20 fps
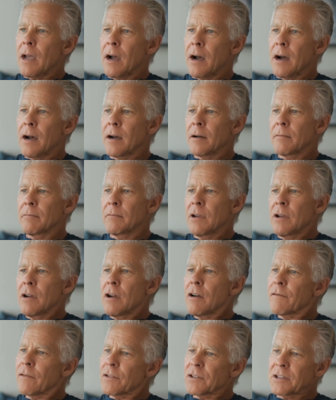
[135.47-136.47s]
um,
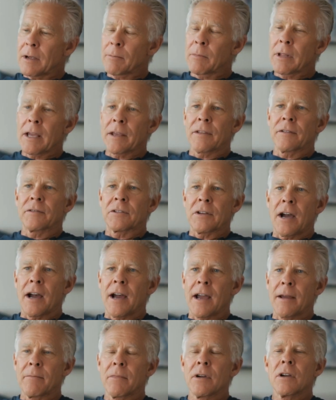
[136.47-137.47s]
for some length of
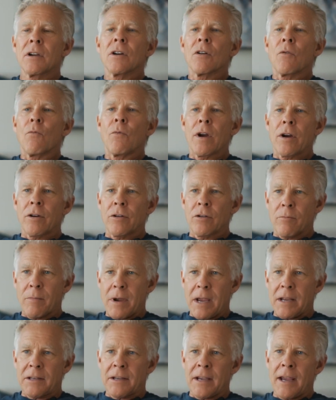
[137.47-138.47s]
time where you're
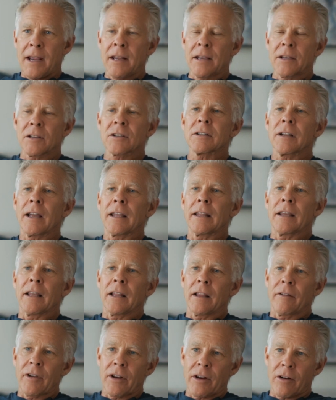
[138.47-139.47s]
maintaining a slightly
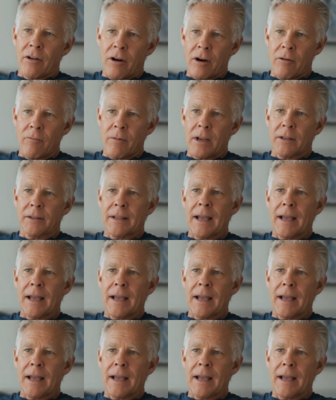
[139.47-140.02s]
elevated heart rate.